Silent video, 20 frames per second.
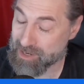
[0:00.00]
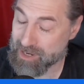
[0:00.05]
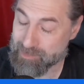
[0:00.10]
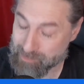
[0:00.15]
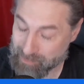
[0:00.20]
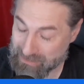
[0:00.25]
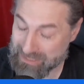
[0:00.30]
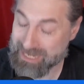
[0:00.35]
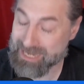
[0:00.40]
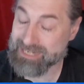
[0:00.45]

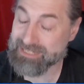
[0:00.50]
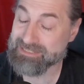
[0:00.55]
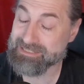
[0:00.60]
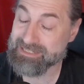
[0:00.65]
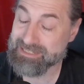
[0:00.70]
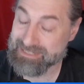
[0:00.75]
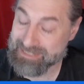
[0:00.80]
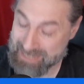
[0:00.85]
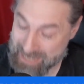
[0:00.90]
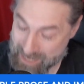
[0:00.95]
plot,
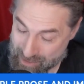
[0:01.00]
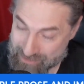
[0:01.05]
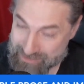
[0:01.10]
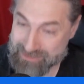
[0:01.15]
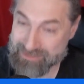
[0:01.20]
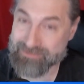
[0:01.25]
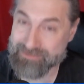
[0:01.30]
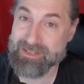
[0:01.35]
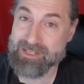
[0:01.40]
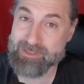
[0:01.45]
character
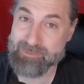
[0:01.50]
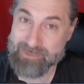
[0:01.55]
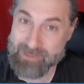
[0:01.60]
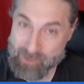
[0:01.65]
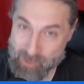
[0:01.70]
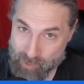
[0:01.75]
development,